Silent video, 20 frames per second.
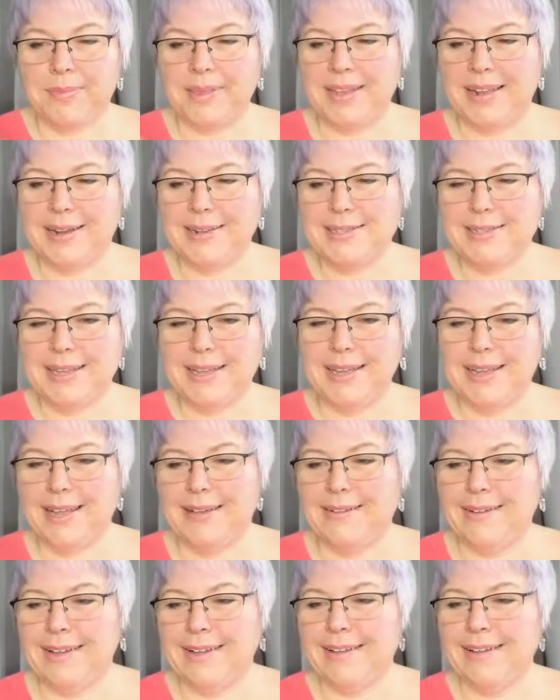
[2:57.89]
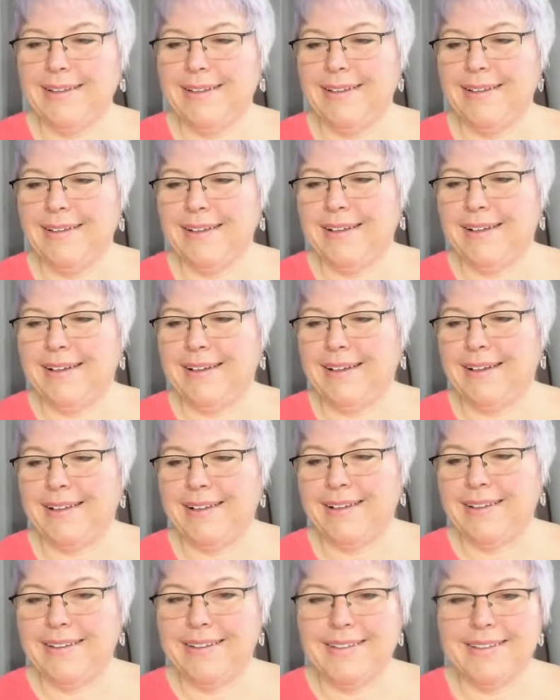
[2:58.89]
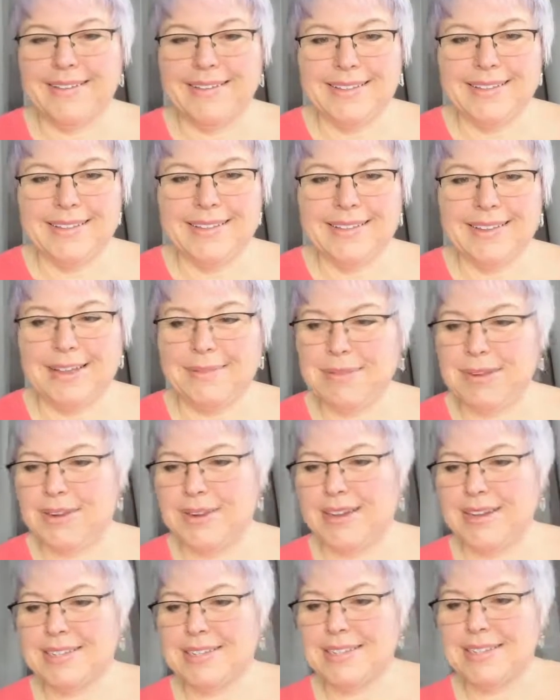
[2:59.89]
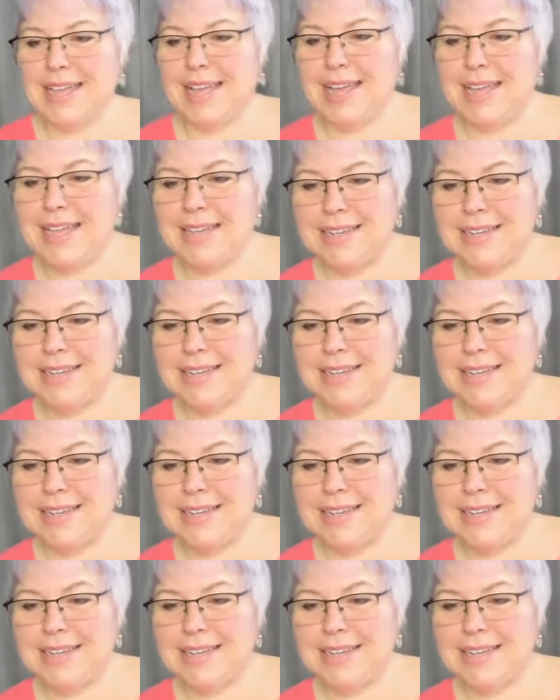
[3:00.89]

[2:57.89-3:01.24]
and I'll tell you how I come across that